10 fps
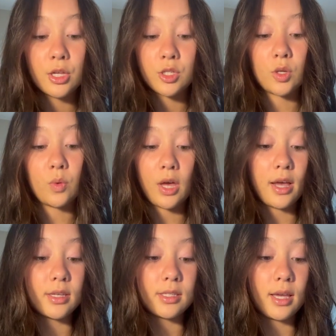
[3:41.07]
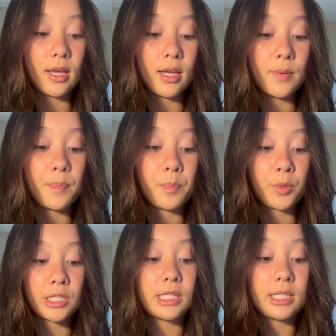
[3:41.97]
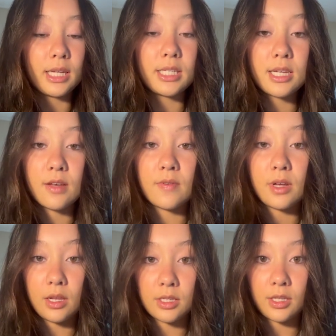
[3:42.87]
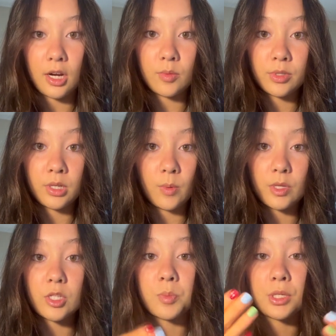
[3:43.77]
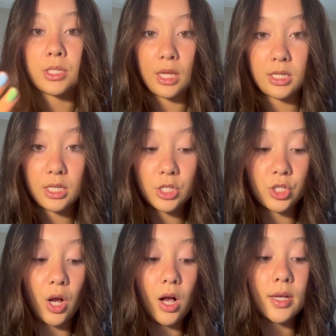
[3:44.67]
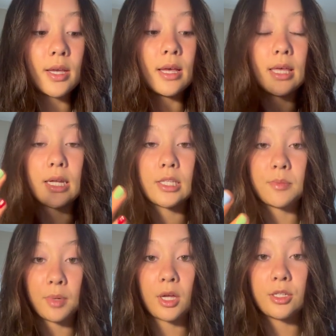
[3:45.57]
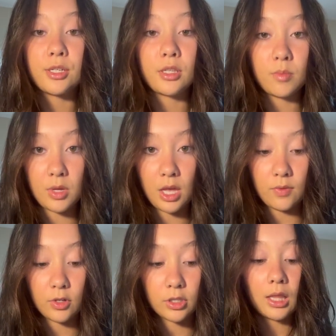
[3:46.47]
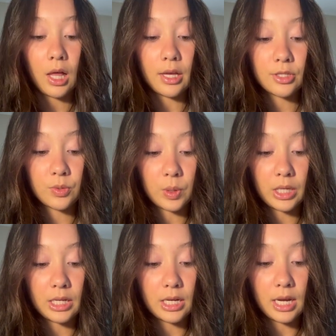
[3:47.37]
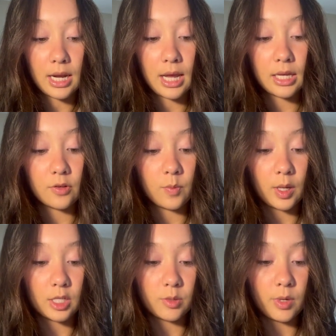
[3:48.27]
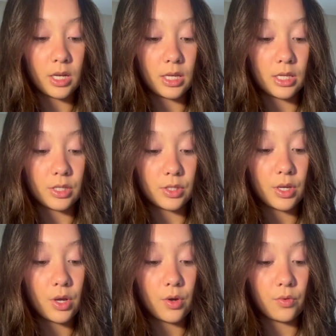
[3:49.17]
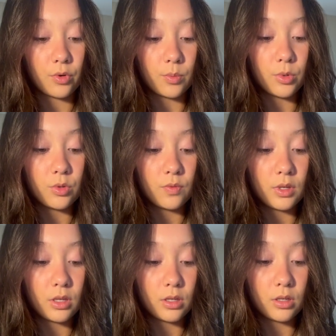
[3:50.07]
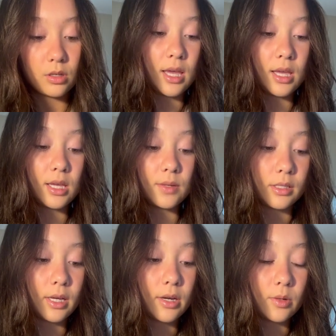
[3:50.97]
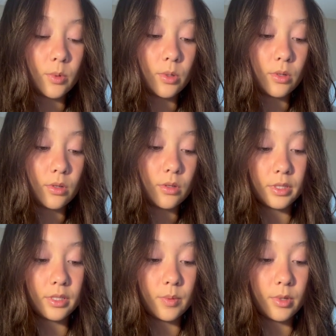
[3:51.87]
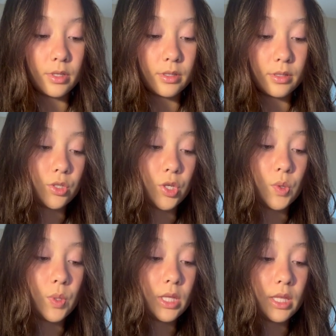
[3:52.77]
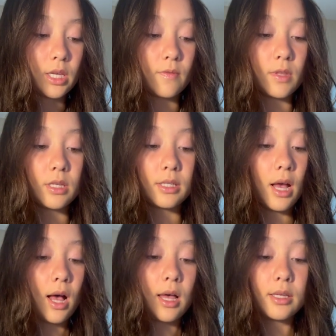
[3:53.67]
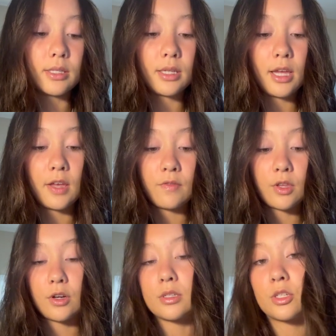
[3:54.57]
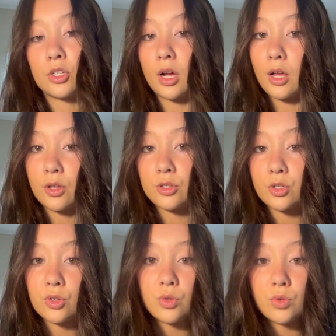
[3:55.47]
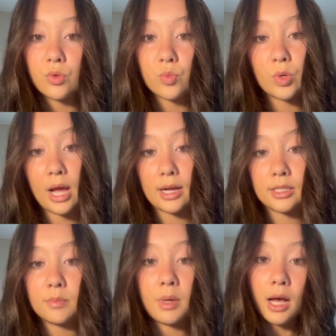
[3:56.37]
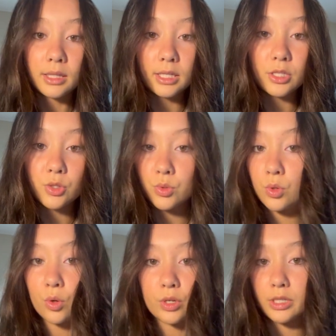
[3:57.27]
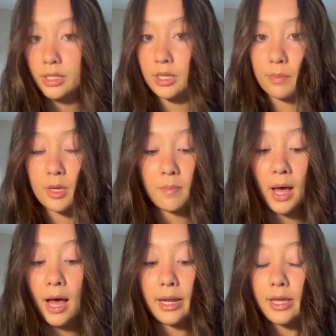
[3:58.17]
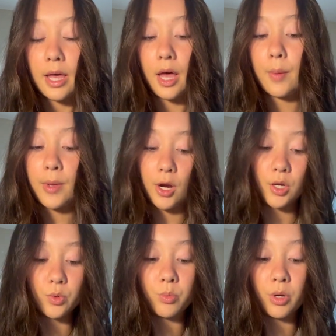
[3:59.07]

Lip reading: So that is a presenting of an undesirable stimulus. It's presenting a shock and it's punishing the behavior. Last one, negative punishment, is removing a desirable stimulus. So you can think of this as if there is a child who reacted badly in school or did something bad, a parent would